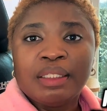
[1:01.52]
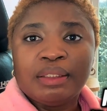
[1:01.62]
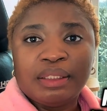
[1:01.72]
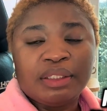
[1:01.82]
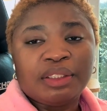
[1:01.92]

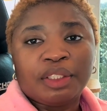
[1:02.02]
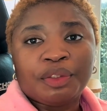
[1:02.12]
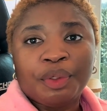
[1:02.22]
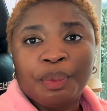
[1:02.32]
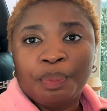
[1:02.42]
this is
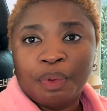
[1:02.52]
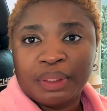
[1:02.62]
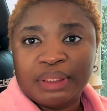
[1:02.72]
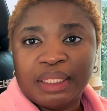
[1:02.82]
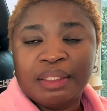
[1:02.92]
also
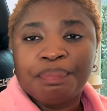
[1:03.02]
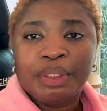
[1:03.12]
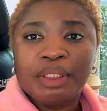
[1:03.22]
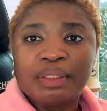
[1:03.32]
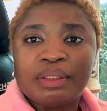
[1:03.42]
important
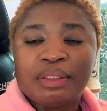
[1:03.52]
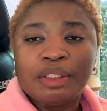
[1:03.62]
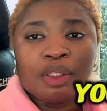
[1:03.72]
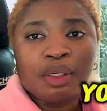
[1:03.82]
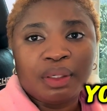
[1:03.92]
because
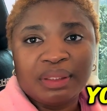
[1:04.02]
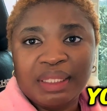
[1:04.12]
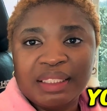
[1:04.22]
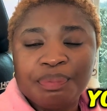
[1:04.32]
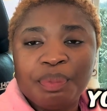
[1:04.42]
your
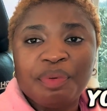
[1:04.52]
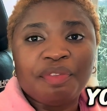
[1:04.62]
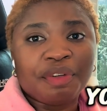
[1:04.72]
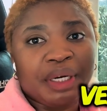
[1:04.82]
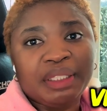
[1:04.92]
context may be
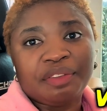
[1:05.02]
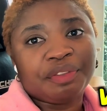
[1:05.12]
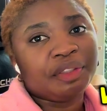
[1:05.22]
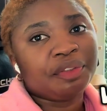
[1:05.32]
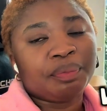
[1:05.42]
very
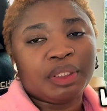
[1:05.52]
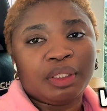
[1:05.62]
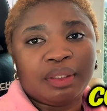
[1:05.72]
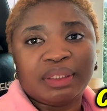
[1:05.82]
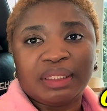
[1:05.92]
different from the
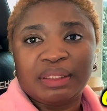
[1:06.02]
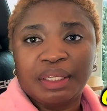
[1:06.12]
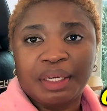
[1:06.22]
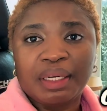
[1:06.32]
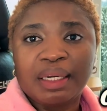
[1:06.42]
context
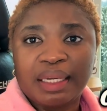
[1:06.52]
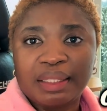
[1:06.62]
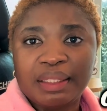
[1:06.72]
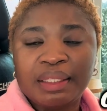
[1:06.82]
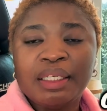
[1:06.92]
here in
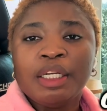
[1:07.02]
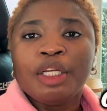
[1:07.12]
Canada.